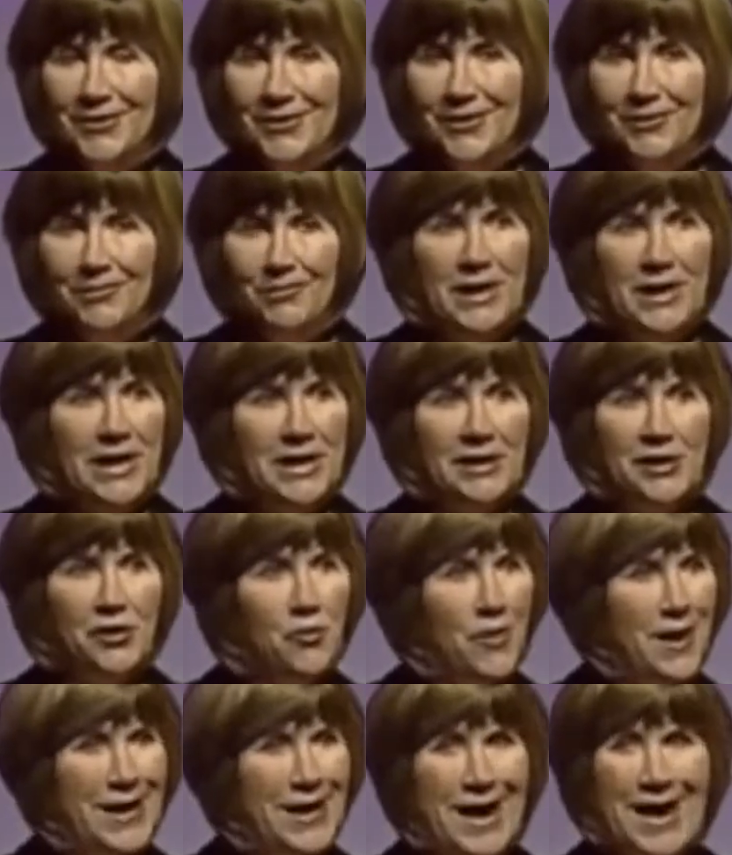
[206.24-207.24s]
But I knew
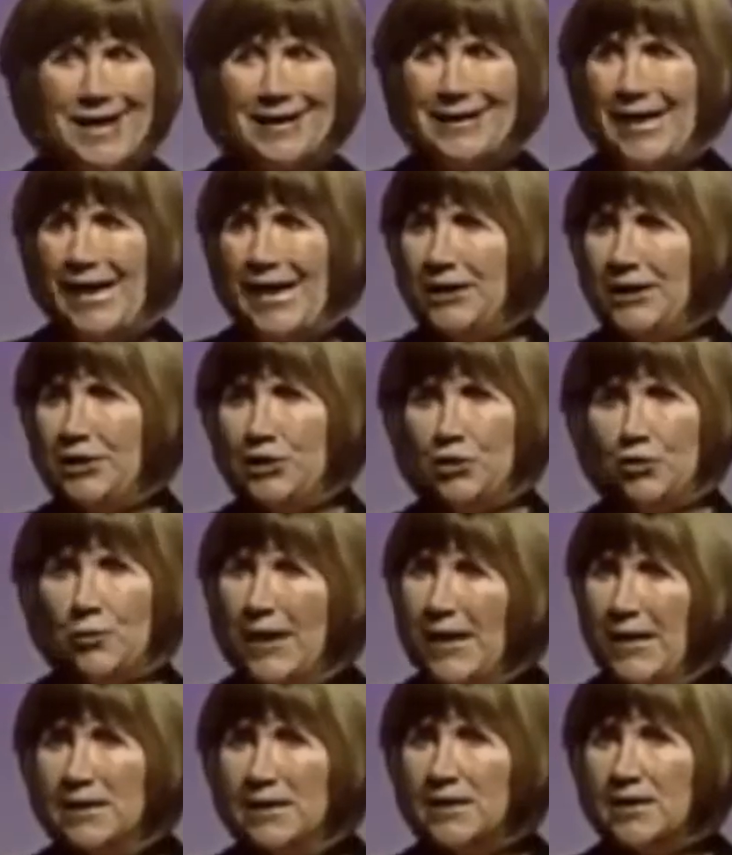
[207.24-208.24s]
I hadn't had a
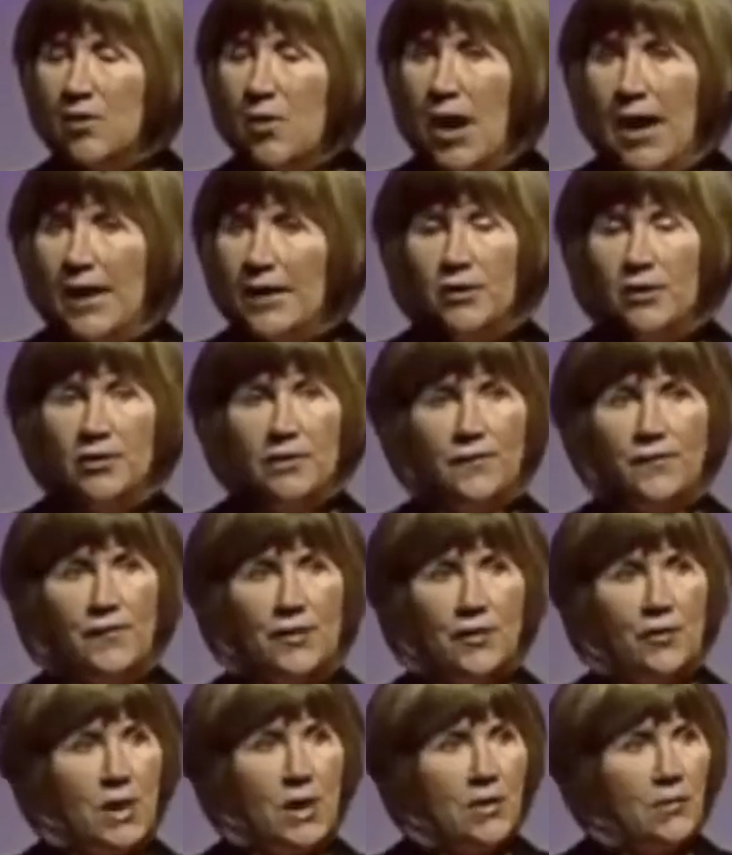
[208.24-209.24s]
drink, so I couldn't
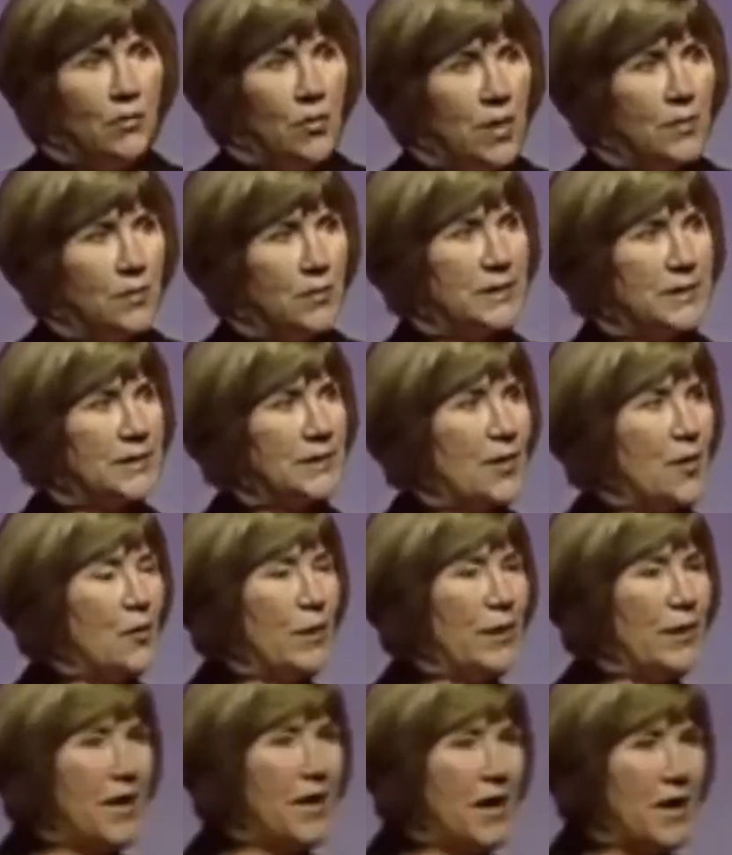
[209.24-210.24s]
figure out what was
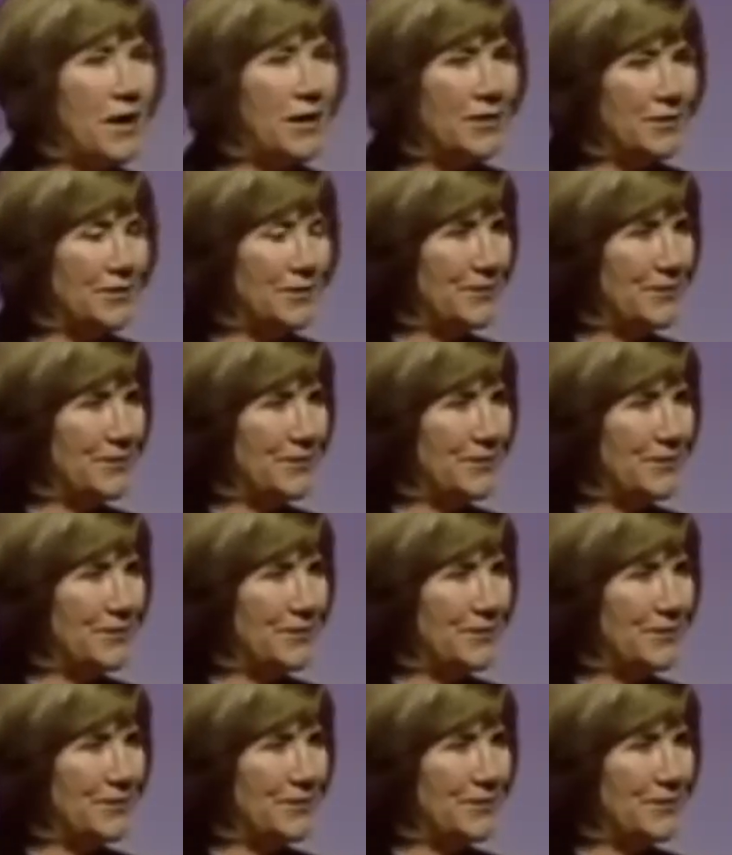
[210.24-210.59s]
going on.